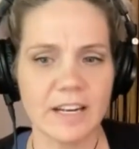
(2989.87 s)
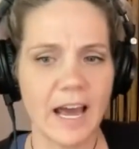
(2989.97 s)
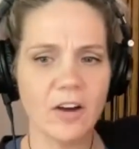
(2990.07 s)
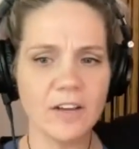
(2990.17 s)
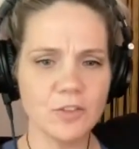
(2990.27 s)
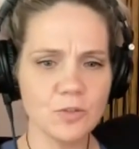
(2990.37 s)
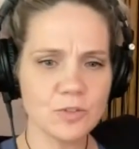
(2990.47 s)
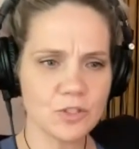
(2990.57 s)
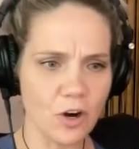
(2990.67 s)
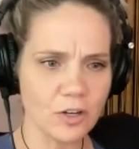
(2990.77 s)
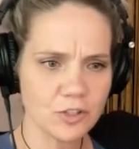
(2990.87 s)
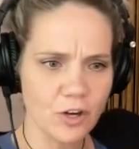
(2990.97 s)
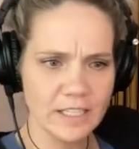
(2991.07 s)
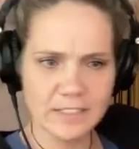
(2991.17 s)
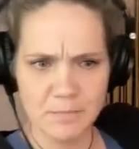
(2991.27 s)
Now, if you start
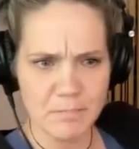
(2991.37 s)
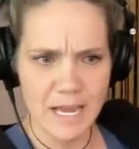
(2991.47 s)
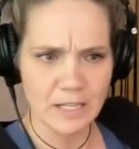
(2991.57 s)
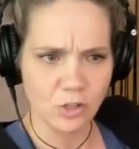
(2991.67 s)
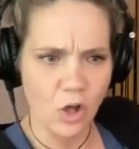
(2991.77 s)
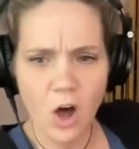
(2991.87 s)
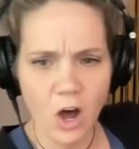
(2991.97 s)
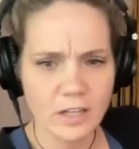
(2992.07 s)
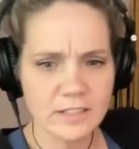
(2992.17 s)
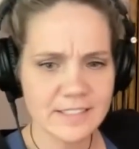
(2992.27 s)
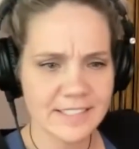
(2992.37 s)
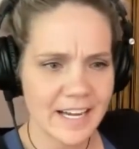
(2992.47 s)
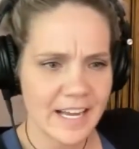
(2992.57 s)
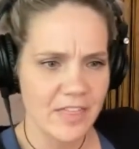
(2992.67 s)
trying to make laws